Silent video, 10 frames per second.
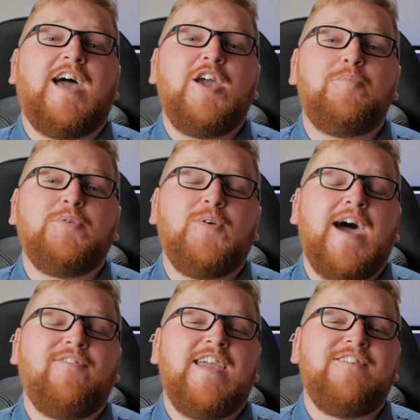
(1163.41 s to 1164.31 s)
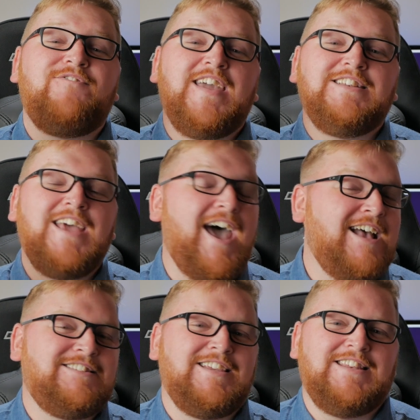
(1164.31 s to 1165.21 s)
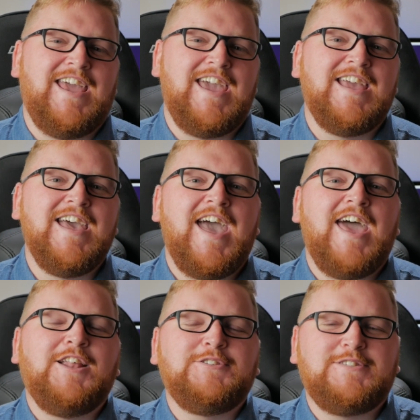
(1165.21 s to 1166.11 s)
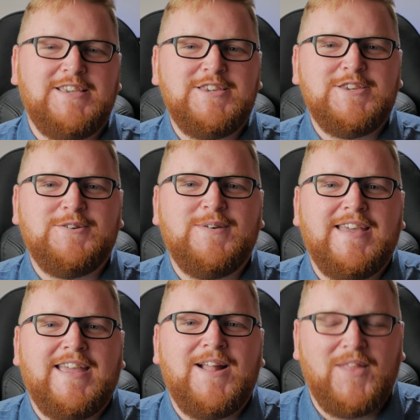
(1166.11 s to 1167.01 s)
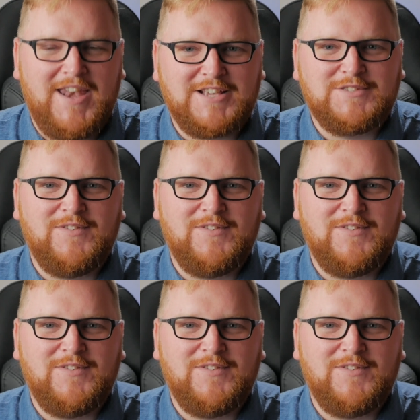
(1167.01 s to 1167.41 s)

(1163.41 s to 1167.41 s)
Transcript: I hope you have a fantastic day, and I'll see you in the next